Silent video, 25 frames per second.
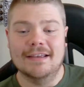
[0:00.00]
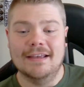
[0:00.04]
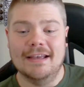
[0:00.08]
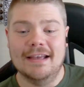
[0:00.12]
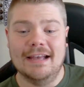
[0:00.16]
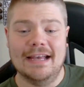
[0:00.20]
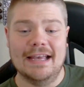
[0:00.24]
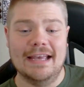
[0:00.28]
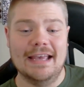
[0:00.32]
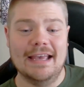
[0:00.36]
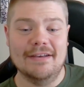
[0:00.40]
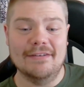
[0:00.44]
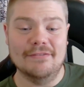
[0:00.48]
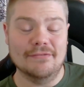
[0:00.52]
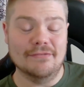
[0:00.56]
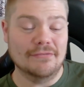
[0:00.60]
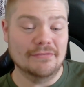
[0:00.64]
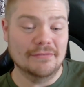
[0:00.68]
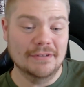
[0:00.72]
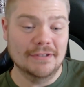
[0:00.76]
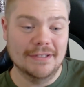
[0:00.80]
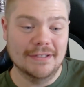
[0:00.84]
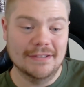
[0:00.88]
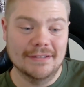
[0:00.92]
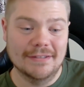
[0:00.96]
I have,
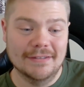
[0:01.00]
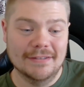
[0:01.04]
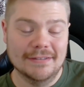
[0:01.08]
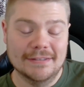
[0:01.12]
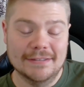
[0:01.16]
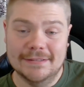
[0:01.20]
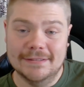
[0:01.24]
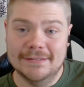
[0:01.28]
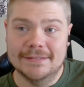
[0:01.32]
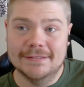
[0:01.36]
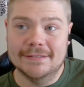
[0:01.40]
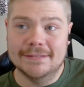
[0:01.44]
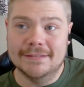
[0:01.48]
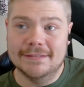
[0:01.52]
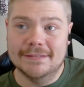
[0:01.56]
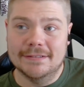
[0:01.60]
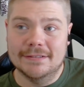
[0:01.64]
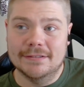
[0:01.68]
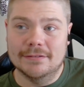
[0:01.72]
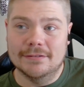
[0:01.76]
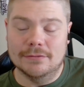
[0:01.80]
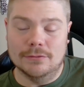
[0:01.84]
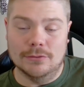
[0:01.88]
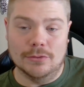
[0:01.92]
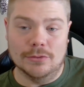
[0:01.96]

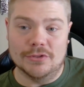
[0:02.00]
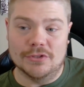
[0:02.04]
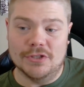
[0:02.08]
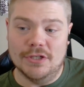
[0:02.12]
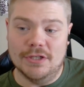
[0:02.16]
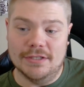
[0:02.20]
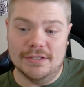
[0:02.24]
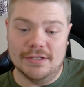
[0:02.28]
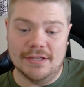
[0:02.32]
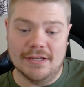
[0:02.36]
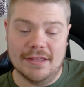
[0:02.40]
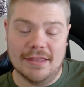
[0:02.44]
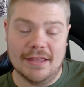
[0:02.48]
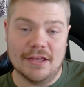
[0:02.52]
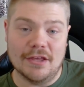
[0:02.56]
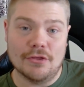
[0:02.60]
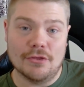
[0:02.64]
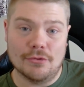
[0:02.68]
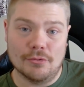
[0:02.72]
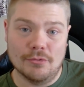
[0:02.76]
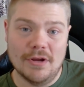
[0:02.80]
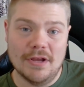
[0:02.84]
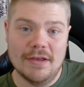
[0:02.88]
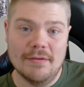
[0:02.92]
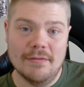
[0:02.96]
I think
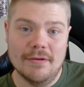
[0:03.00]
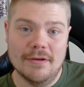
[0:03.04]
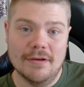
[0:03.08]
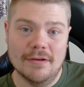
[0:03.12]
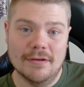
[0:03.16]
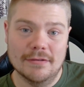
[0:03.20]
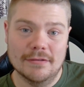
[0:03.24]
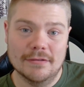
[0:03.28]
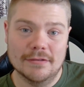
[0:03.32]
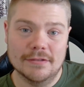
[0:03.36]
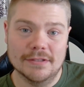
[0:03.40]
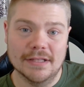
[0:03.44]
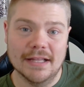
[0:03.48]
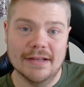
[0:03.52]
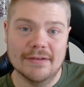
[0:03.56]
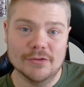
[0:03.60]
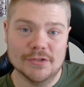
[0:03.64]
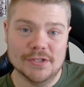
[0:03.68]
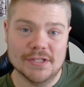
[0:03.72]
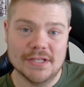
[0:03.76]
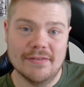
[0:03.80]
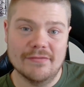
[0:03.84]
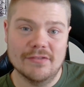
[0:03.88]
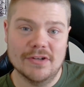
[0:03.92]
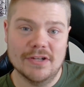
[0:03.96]
3 level
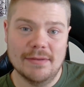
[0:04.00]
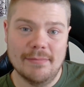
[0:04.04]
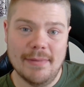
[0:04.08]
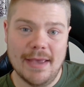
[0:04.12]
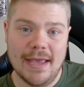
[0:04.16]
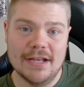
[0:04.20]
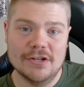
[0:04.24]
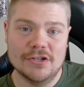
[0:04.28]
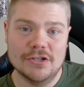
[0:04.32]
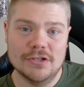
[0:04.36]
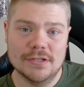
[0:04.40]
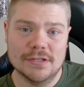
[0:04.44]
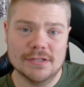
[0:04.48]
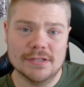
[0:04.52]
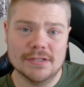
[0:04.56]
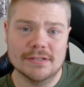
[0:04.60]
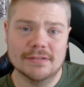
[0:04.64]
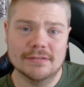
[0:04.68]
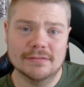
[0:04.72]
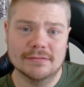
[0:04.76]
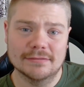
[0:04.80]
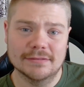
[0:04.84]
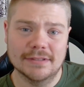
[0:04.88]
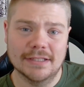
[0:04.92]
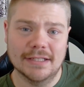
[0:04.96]
70 mages,
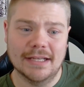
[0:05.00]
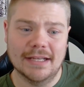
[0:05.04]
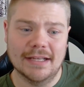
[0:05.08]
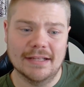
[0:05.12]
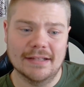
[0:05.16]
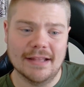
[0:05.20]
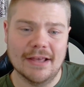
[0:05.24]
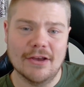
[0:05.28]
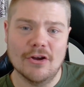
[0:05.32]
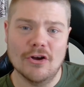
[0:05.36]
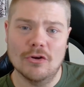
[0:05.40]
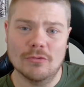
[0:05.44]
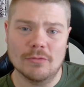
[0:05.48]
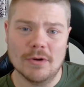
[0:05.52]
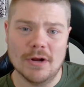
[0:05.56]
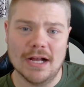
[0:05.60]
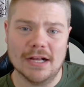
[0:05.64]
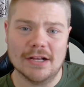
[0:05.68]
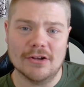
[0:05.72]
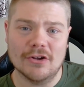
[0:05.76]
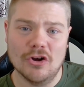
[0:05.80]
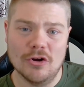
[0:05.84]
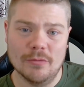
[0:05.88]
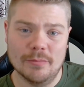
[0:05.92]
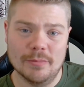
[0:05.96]
and they all rock
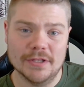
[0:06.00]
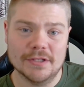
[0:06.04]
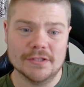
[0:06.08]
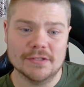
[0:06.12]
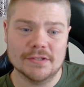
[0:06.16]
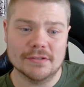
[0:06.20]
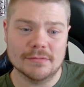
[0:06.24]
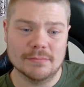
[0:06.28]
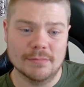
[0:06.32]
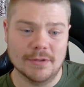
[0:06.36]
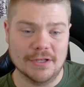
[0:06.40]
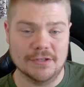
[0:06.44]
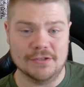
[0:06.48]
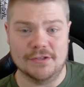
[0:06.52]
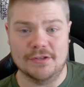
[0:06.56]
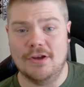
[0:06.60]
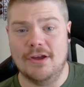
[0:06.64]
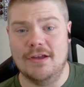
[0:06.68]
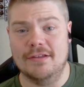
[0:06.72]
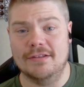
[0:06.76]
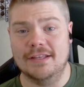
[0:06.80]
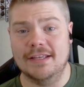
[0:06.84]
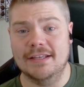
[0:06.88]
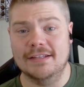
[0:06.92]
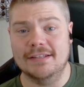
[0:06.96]
carpets because they
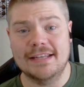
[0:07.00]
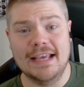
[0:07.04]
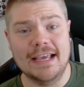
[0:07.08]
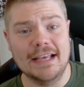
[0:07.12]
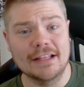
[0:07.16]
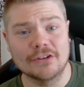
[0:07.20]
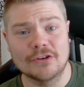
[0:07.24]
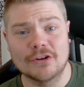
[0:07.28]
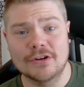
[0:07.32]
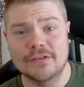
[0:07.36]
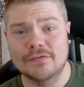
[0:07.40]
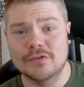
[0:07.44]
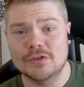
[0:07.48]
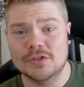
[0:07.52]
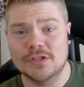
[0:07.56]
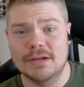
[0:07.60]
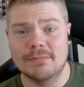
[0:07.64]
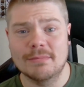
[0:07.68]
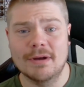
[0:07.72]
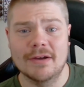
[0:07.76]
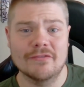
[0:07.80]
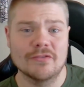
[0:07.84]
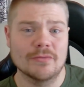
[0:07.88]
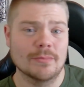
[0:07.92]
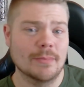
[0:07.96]
had to get tailoring for some
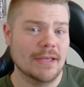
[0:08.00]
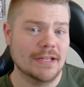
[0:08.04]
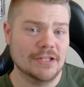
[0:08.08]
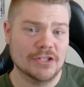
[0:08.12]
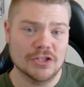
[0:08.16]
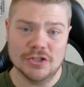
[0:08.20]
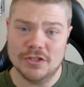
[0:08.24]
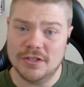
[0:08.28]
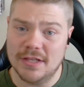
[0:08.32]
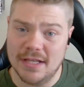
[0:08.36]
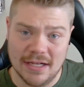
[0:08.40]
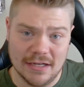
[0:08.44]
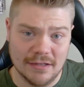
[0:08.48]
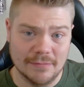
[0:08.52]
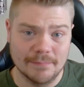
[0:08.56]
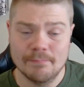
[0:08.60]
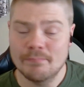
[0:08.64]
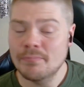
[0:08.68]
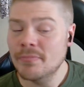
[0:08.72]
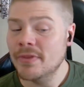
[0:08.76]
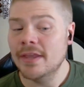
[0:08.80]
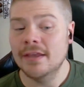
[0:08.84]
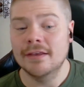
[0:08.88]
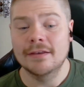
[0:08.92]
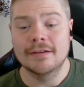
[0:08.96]
of them. They just get them.
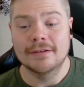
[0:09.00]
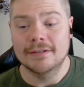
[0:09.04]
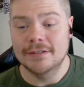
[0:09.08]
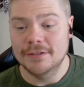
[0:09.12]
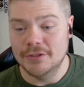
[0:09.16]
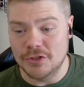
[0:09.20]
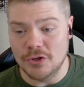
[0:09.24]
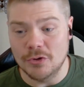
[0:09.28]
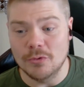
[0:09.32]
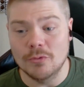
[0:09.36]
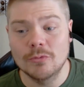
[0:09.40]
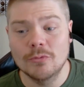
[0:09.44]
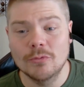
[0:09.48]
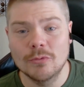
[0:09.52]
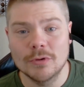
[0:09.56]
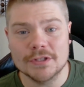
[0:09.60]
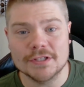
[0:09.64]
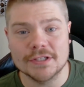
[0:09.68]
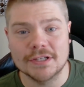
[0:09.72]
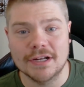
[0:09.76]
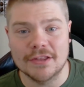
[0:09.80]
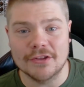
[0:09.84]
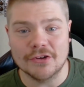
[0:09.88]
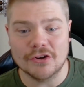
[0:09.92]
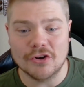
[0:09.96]
So what's
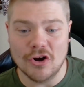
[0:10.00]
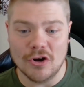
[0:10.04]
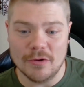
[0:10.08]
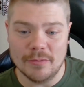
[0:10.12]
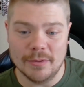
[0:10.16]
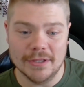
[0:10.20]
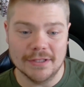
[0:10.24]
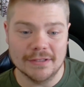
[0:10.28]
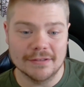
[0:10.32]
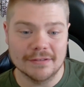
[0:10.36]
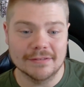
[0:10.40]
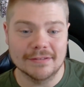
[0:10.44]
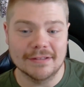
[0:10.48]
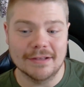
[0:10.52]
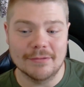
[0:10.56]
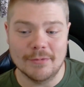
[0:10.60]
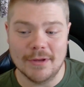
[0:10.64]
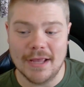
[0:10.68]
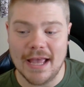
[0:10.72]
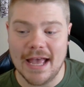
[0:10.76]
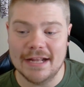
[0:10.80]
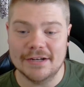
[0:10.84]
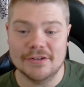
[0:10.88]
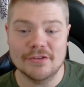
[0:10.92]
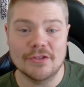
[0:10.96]
another carpet that we
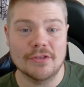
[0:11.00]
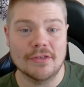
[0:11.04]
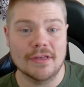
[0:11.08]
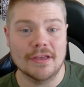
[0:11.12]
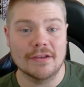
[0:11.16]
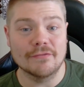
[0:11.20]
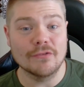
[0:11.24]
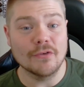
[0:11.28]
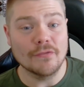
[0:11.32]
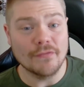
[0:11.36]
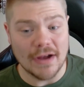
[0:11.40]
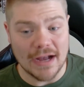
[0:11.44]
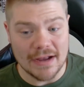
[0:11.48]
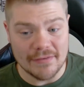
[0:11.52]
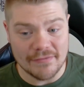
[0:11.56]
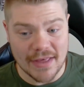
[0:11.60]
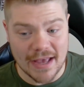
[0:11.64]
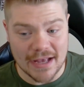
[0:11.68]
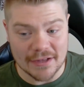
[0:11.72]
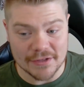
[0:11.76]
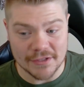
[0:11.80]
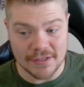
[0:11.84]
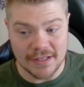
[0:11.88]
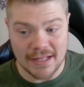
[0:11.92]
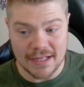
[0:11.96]
can add to the thing for
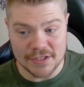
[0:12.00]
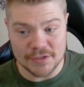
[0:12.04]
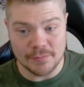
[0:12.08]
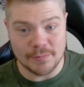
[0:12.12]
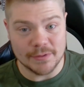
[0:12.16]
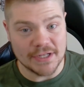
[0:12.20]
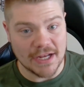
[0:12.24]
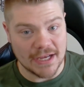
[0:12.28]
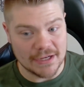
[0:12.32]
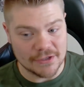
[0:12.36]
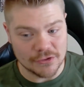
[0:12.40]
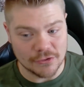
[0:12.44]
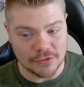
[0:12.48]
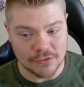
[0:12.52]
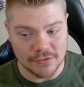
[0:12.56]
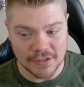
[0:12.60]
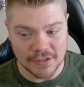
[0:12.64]
5,000? That's a potential.